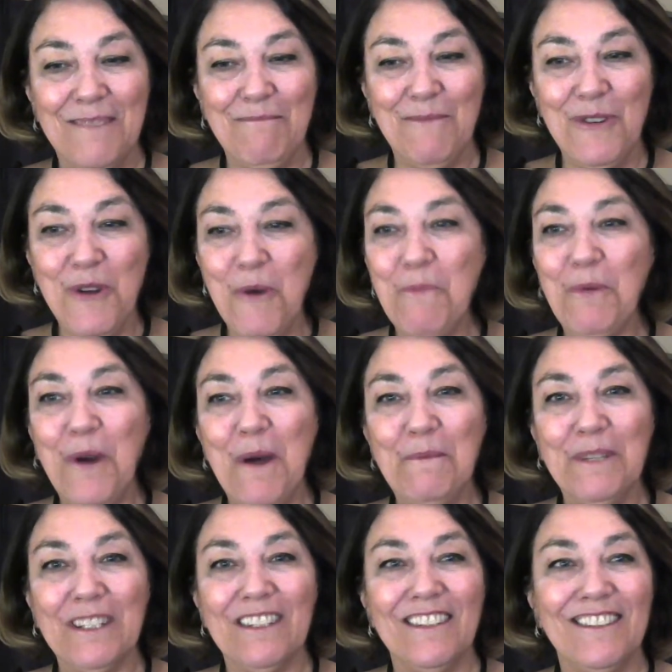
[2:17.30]
No
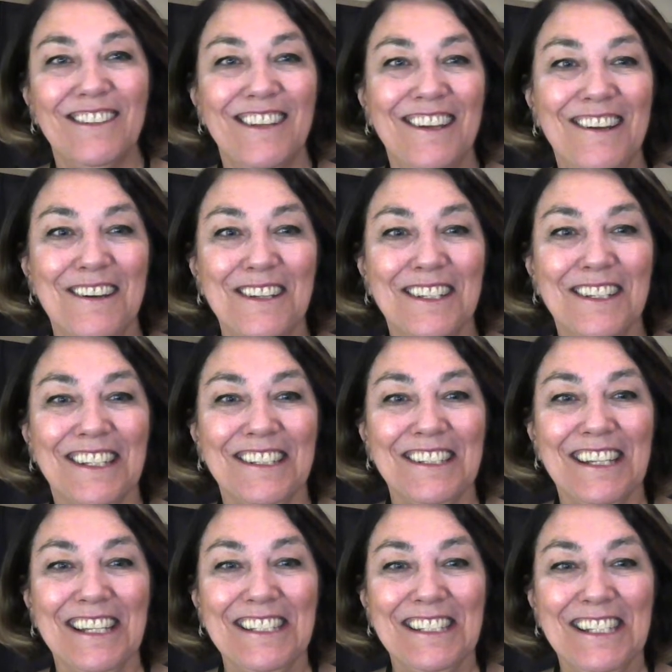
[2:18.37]
promises that I can
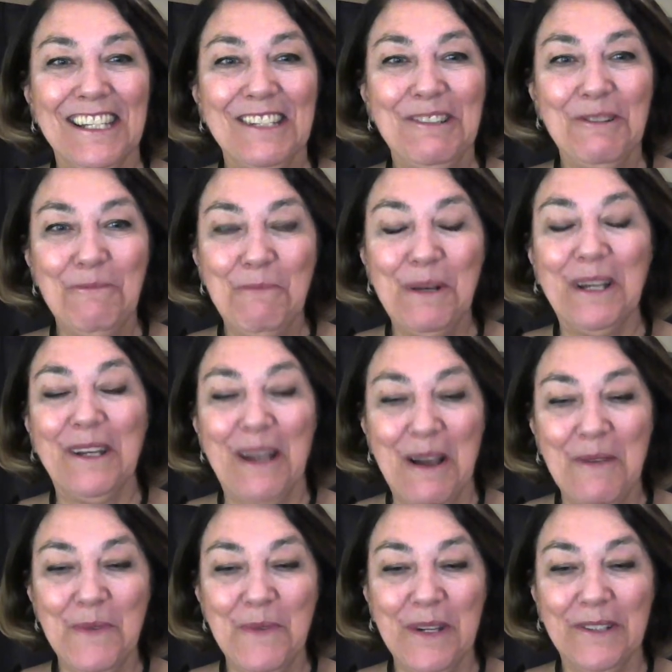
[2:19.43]
continue, but
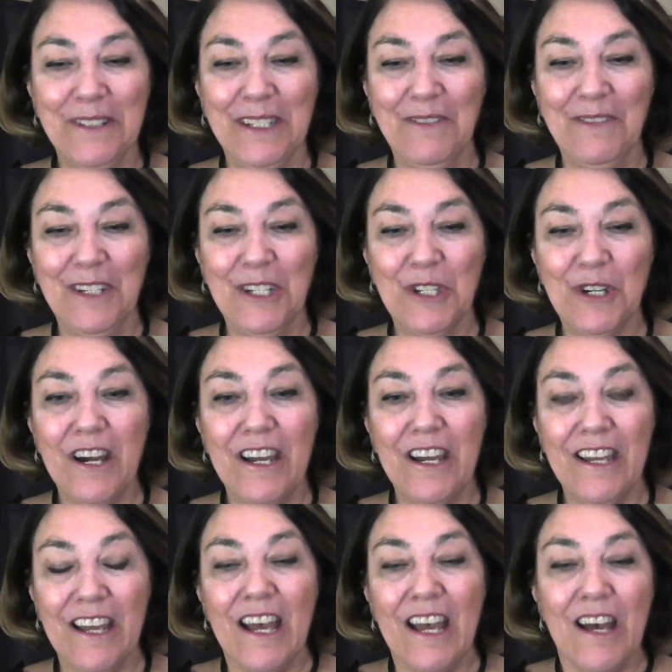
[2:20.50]
I will give it a
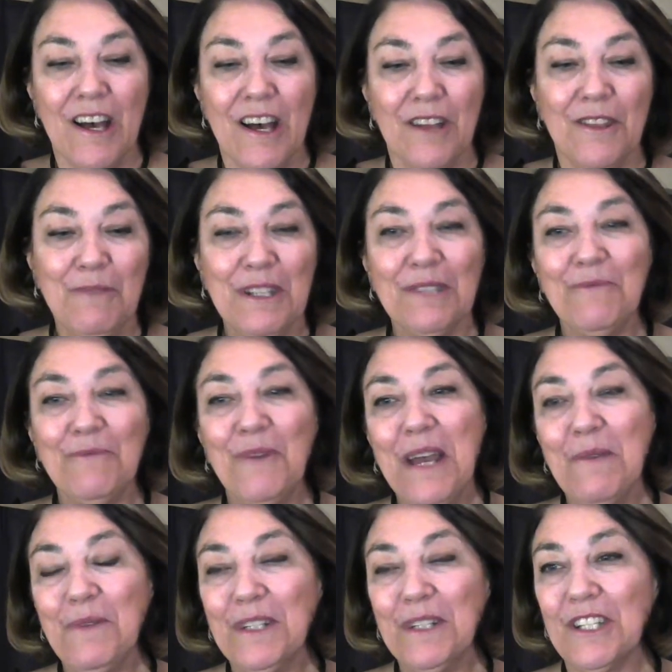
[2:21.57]
try. The reason
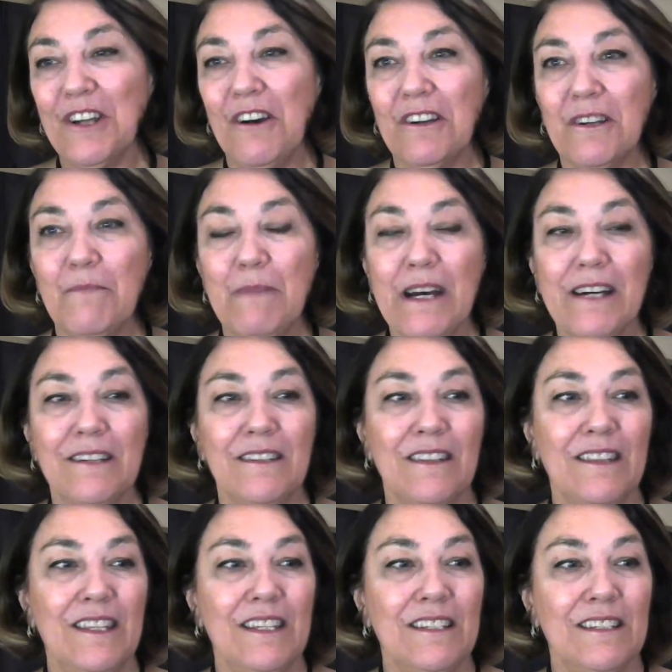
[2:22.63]
why I want to talk about
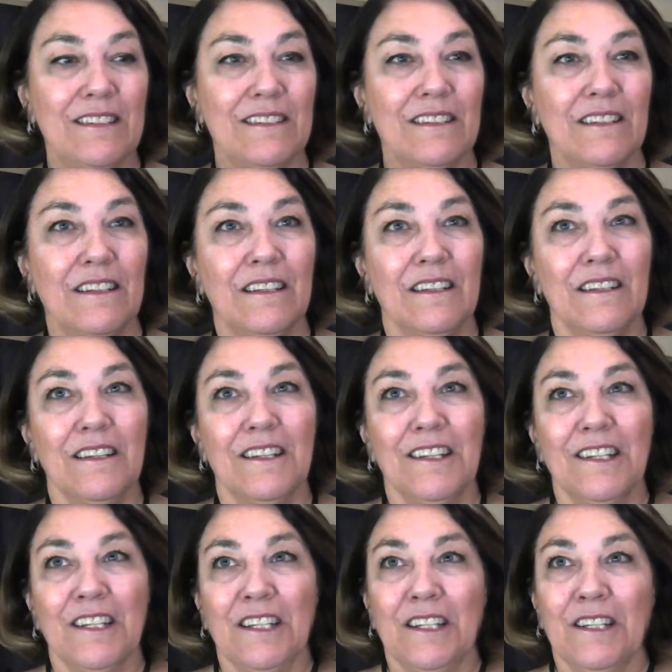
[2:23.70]
this
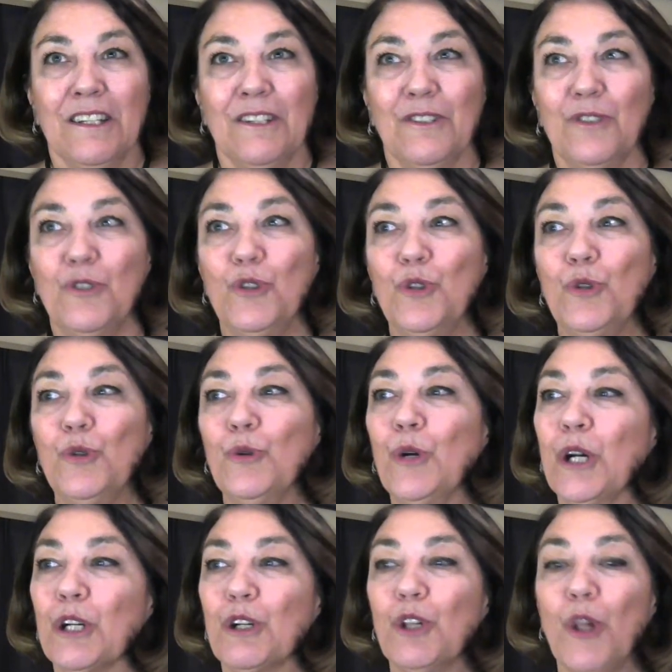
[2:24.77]
new
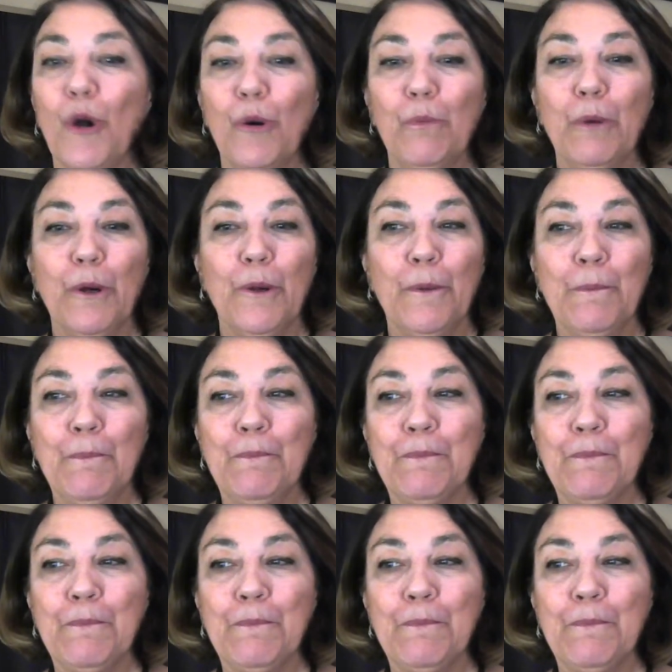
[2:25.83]
global